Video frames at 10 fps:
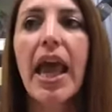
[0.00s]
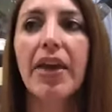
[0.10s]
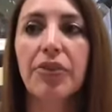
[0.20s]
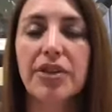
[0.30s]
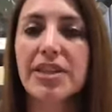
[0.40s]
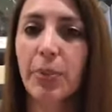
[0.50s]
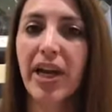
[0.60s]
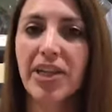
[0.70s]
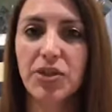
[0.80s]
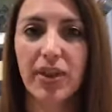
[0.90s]
And the reason why
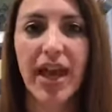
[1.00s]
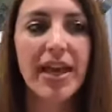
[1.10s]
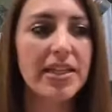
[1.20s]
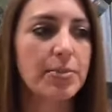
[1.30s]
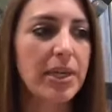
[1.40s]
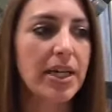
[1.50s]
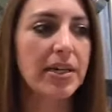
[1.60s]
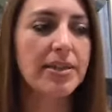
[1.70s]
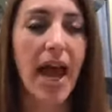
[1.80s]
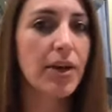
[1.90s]
I do that is
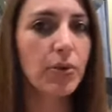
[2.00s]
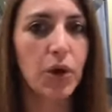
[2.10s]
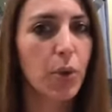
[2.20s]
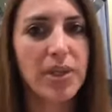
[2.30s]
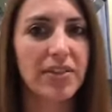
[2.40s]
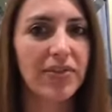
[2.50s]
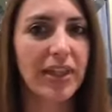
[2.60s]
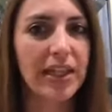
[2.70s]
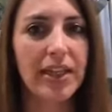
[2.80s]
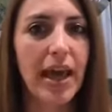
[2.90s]
because I don't know what to
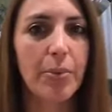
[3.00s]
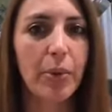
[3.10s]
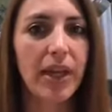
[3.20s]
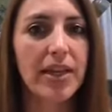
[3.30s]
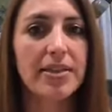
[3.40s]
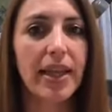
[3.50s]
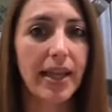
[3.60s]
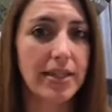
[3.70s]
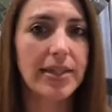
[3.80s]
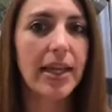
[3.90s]
fill in at that point. Because like
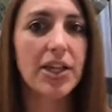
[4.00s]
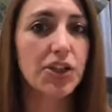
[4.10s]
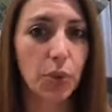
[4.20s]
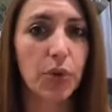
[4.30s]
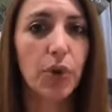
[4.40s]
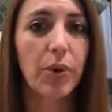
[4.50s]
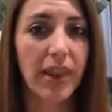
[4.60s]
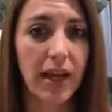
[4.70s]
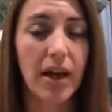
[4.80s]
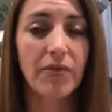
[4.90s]
I said, I don't know where
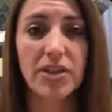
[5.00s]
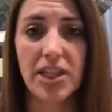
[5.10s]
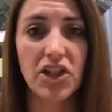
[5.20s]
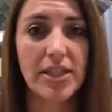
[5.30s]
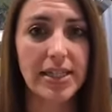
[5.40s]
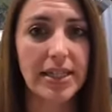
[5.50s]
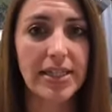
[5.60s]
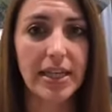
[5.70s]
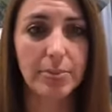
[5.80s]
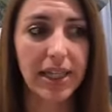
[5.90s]
that conversation is going to
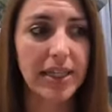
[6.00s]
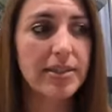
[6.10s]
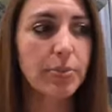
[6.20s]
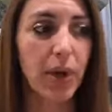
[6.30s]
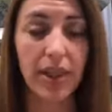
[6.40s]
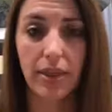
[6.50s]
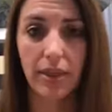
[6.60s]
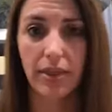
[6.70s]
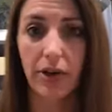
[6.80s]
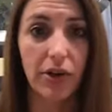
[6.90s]
take place. What
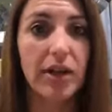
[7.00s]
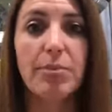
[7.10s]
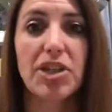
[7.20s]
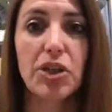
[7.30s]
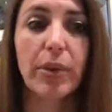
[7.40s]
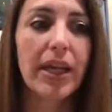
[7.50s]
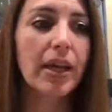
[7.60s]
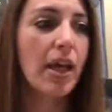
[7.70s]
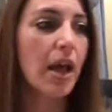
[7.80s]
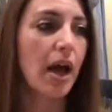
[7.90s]
they're going to be
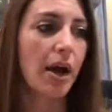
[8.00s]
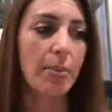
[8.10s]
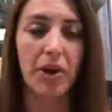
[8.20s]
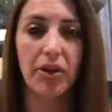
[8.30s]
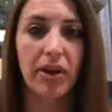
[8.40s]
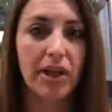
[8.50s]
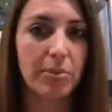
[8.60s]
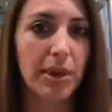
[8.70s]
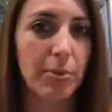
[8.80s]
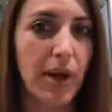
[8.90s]
doing. Are they going to
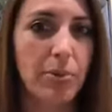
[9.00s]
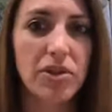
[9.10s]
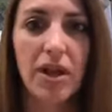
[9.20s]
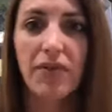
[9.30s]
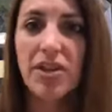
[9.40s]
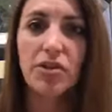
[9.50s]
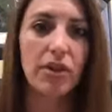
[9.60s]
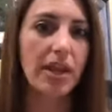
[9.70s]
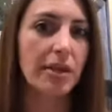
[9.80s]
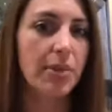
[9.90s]
be in Piper's office? Are
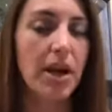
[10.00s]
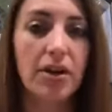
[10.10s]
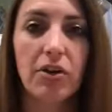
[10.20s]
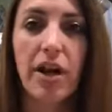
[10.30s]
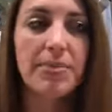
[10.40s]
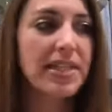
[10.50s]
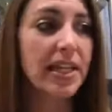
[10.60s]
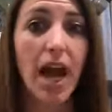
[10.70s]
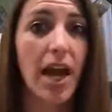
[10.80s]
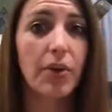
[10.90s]
they going to be on a crime
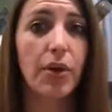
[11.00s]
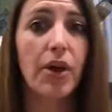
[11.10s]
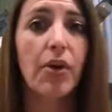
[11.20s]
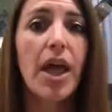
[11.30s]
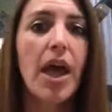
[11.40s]
scene? I don't know.